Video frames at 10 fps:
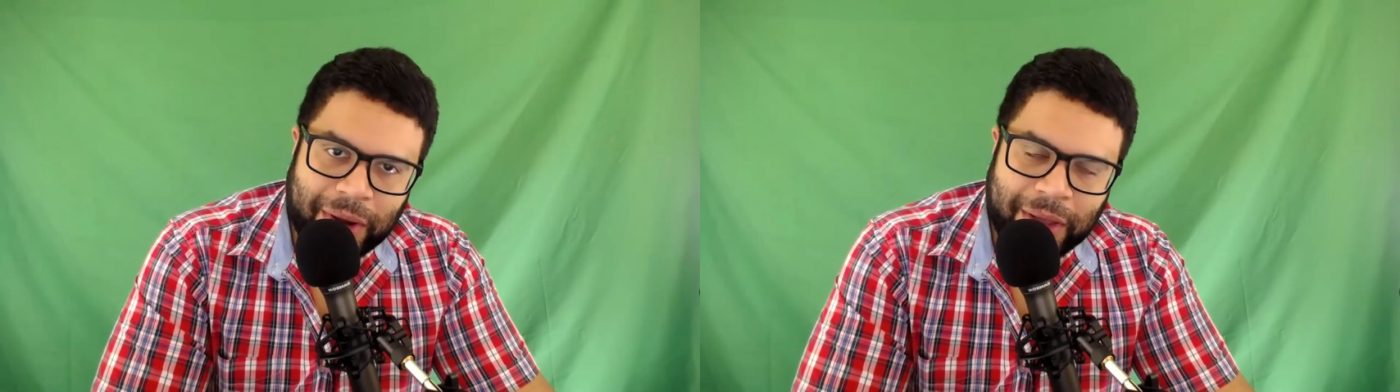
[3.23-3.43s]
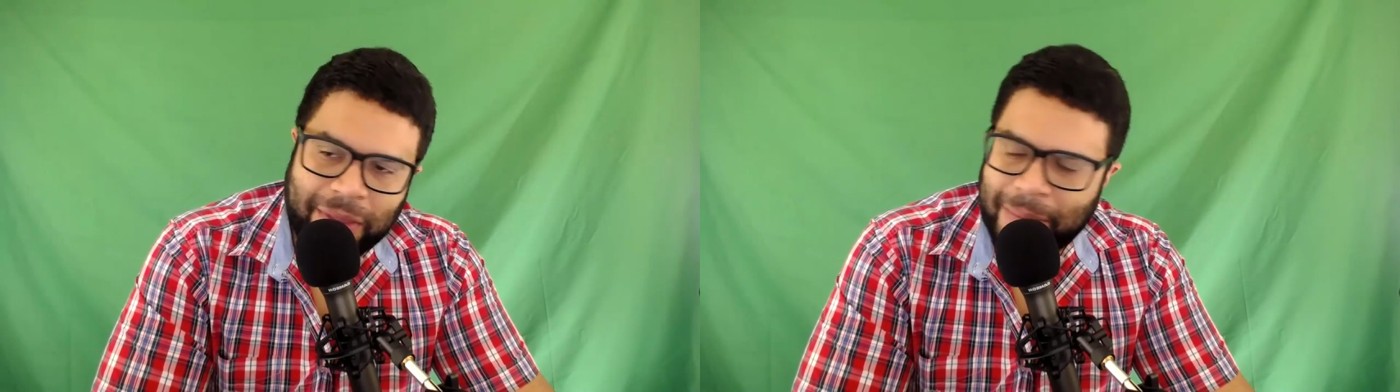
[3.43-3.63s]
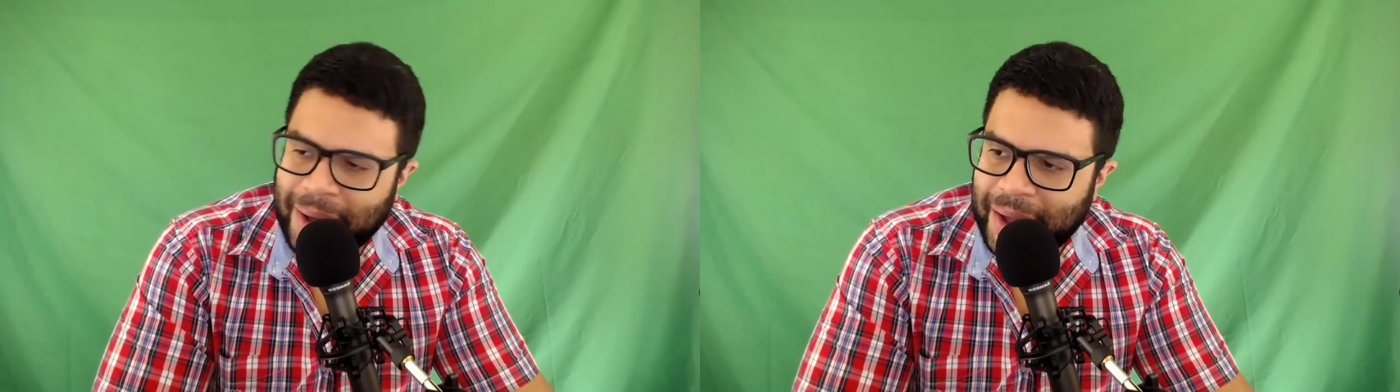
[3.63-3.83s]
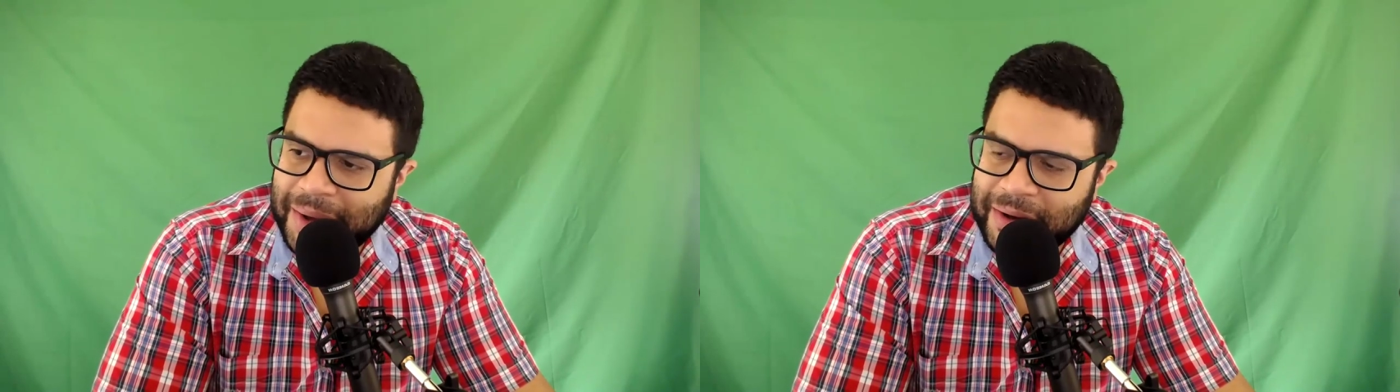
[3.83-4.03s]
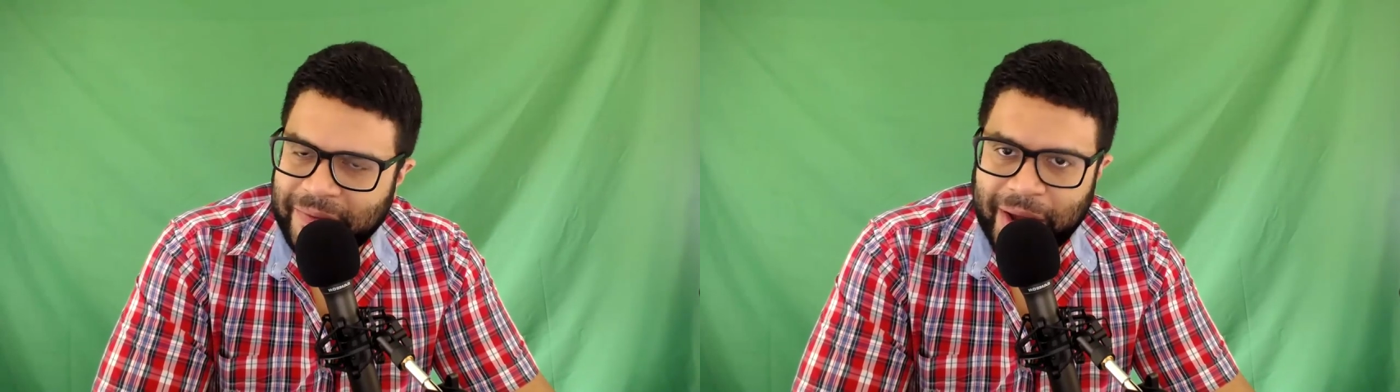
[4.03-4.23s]
The Mind
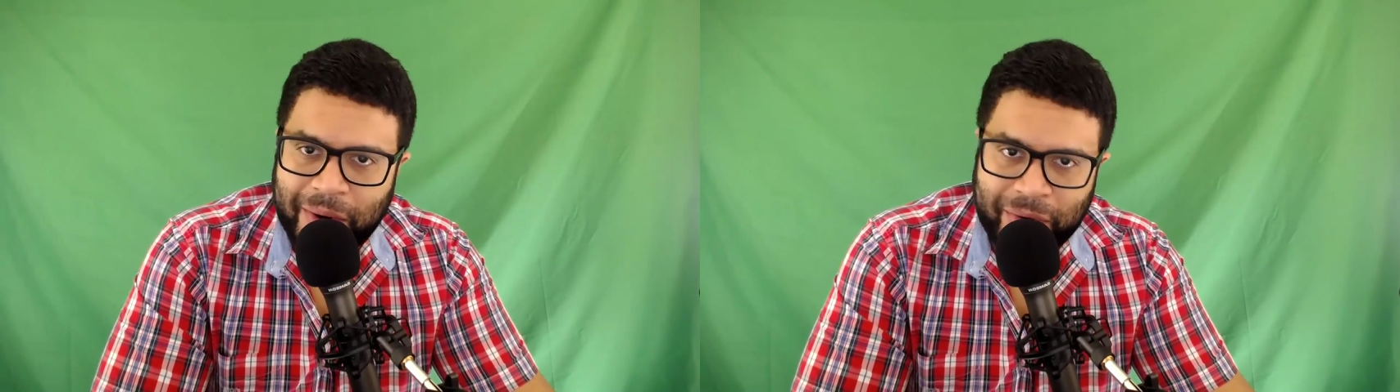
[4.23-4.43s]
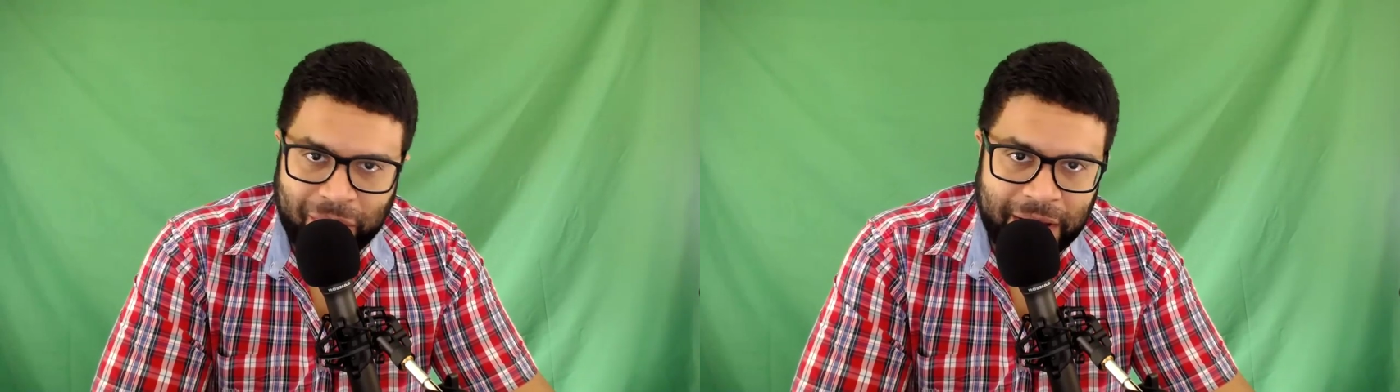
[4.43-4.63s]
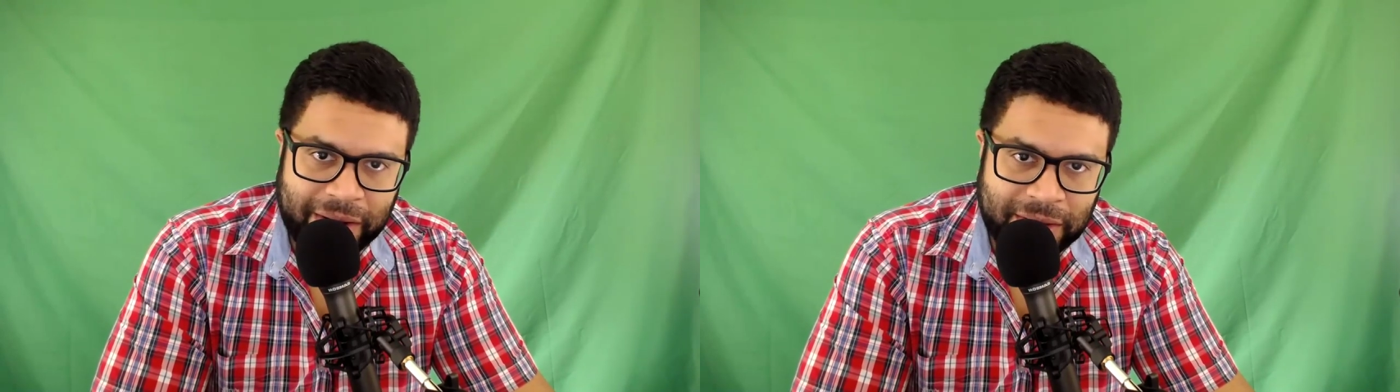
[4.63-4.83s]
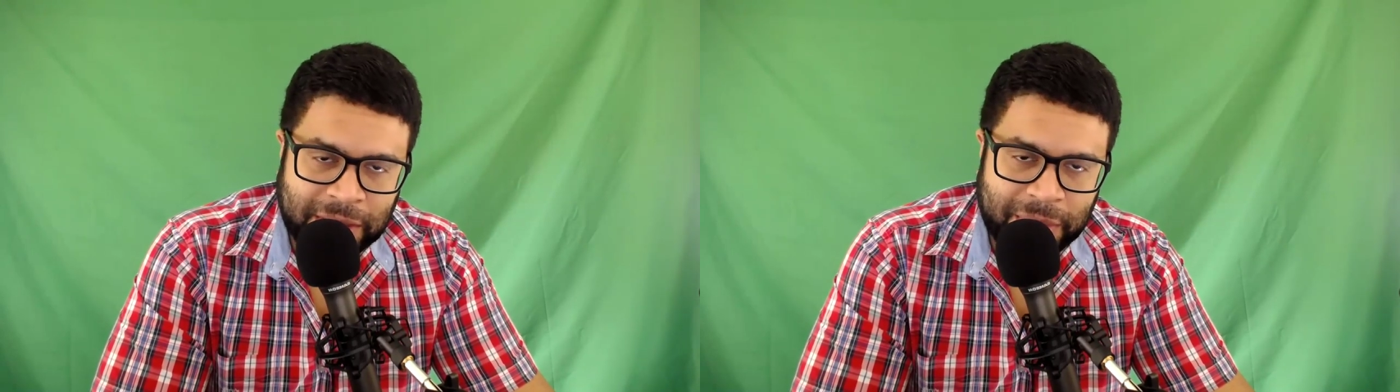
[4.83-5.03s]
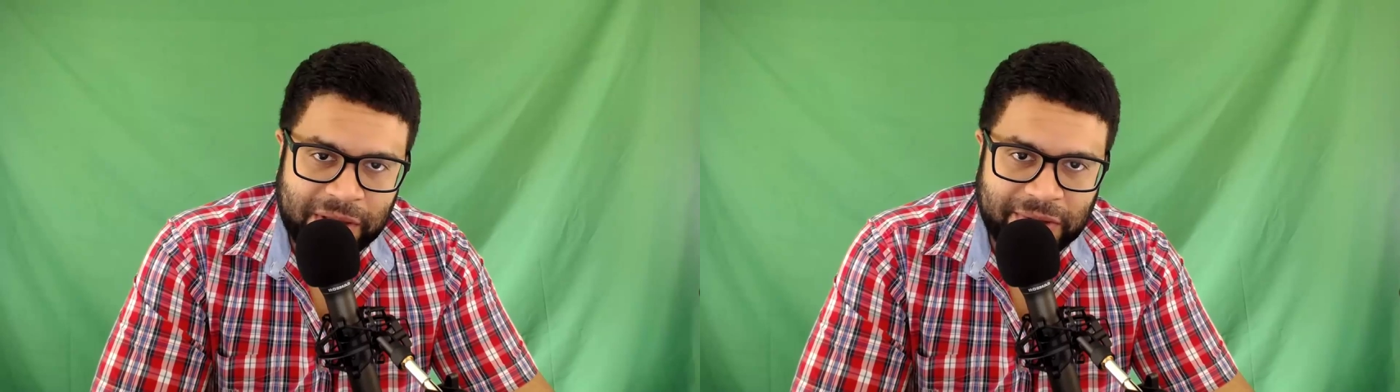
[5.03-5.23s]
of Aaron Hernandez, I
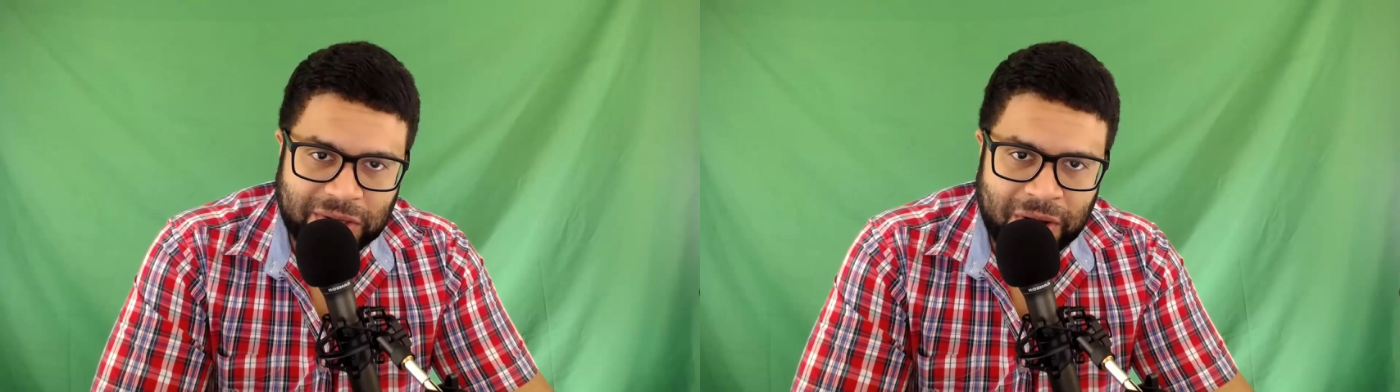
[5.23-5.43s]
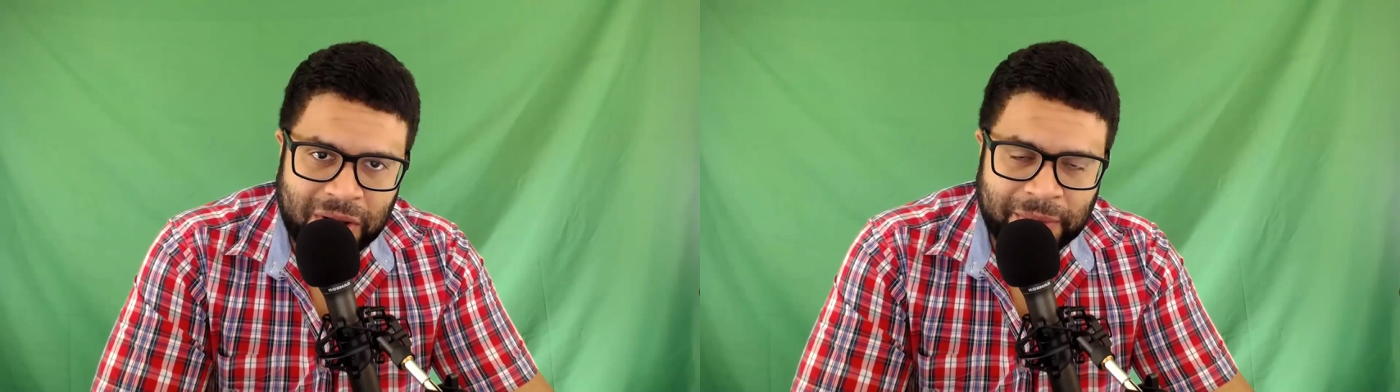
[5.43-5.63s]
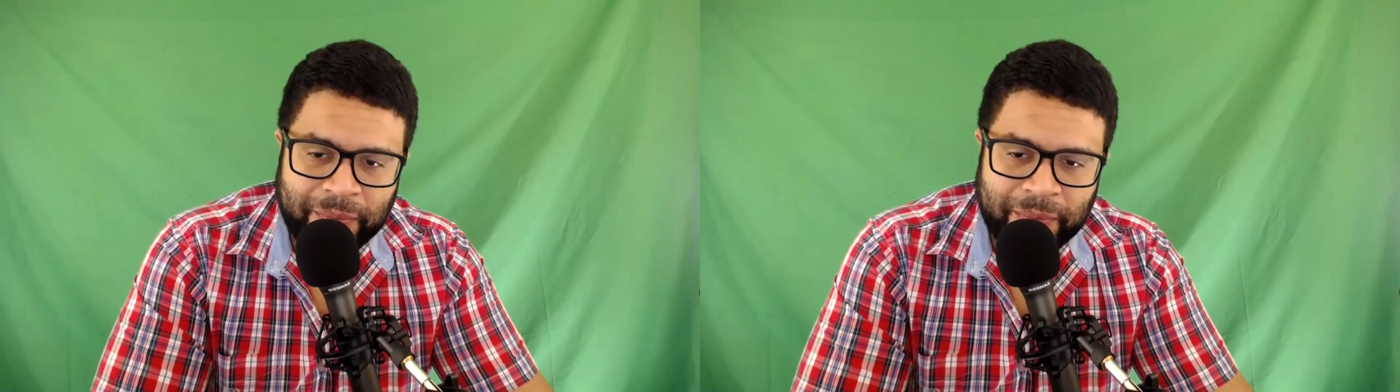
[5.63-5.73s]
believe it's called.